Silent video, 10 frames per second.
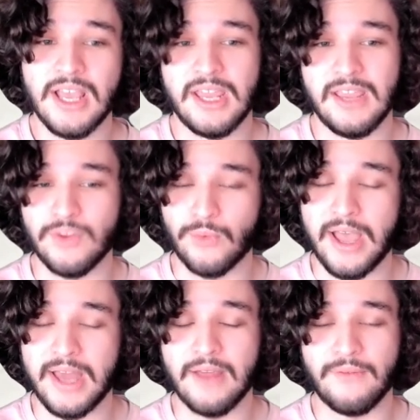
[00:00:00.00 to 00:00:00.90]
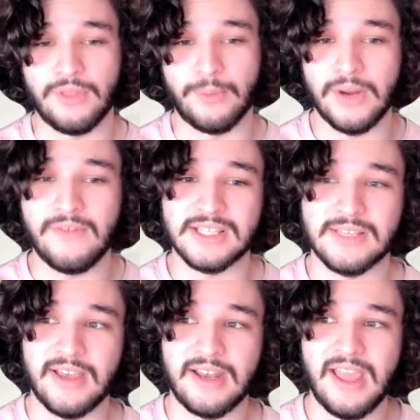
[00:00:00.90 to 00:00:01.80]
in the red for the previous
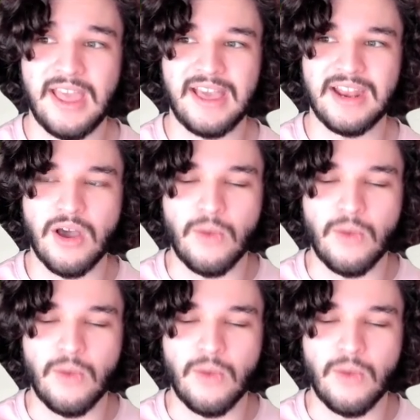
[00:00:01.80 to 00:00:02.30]
event and